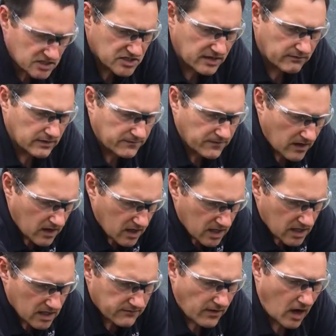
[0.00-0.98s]

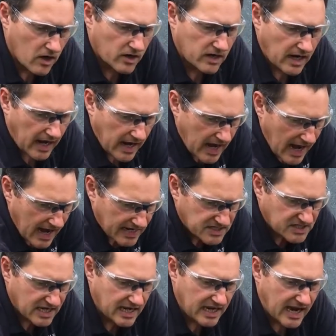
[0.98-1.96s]
75, okay,
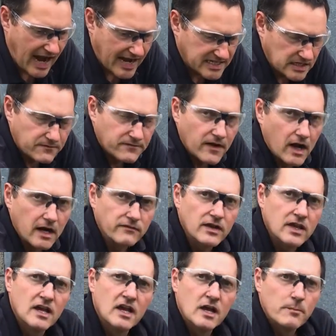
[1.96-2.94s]
80, 85.
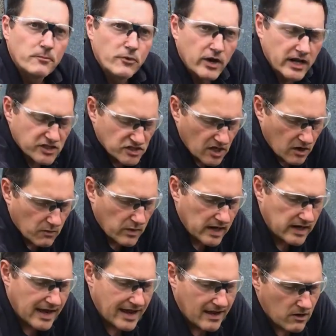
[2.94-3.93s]
Brilliant. So we're
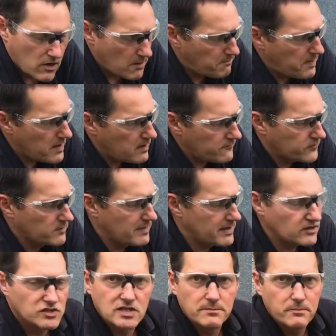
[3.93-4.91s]
now above the
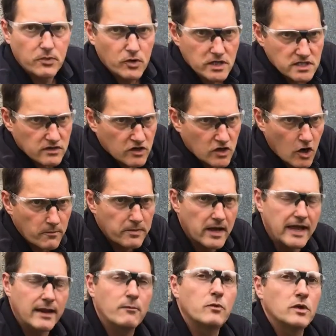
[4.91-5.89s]
melting point of copper.
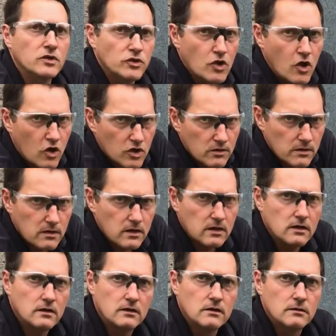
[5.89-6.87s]
It will not
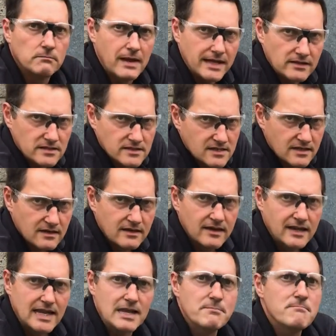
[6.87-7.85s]
melt
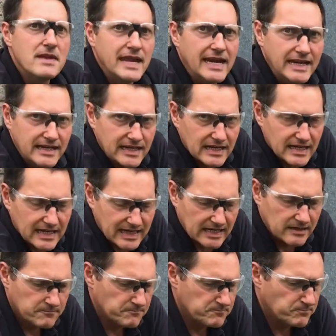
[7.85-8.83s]
immediately.
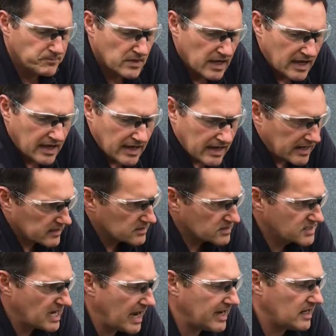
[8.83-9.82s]
It'll
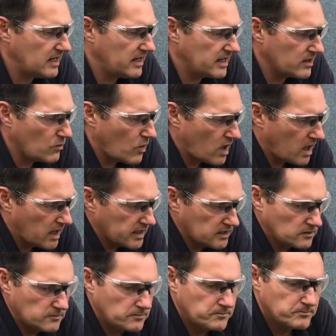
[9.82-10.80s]
take a little
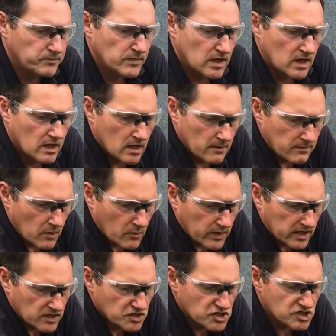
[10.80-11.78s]
while, but we
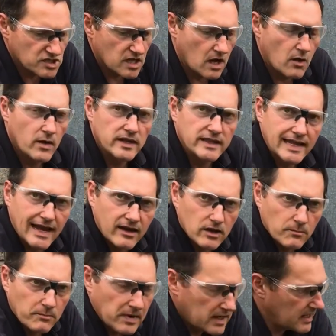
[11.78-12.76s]
can slow it down
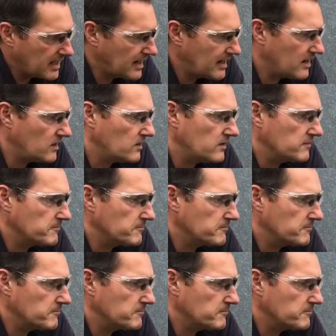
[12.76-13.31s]
a bit now.